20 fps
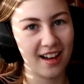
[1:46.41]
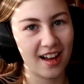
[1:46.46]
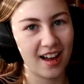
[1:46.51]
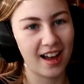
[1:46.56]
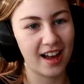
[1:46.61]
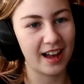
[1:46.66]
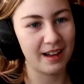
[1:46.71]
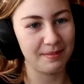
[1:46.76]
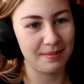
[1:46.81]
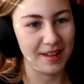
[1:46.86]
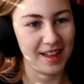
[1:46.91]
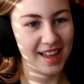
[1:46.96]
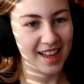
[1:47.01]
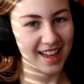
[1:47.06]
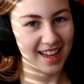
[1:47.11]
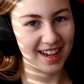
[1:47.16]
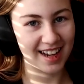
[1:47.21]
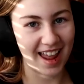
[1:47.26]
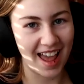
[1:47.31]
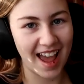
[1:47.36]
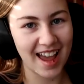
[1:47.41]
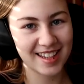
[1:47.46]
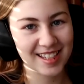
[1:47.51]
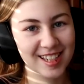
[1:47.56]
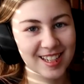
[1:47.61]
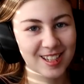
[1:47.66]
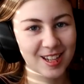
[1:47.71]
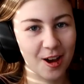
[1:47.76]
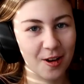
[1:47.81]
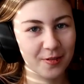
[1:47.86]
um, an S
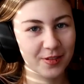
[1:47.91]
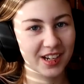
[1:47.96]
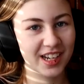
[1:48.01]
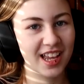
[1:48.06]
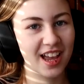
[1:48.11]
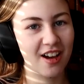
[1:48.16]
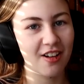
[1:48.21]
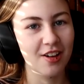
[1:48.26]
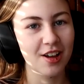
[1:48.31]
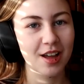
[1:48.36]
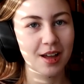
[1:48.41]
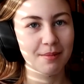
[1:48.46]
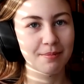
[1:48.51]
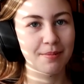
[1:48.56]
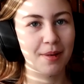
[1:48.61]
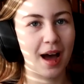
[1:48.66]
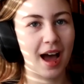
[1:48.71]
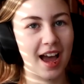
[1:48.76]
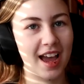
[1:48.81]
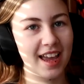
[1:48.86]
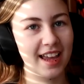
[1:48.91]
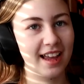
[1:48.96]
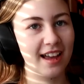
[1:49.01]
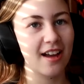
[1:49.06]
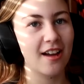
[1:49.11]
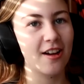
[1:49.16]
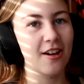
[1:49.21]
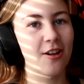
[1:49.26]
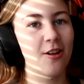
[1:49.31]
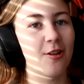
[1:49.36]
S O video
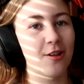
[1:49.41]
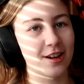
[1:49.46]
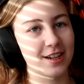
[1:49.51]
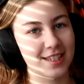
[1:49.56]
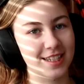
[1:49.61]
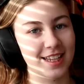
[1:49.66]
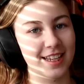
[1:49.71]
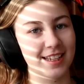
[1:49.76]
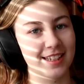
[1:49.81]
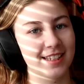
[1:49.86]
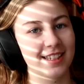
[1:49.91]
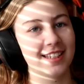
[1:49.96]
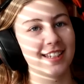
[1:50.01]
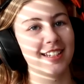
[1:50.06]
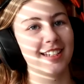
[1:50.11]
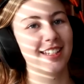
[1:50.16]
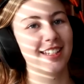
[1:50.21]
buying horses.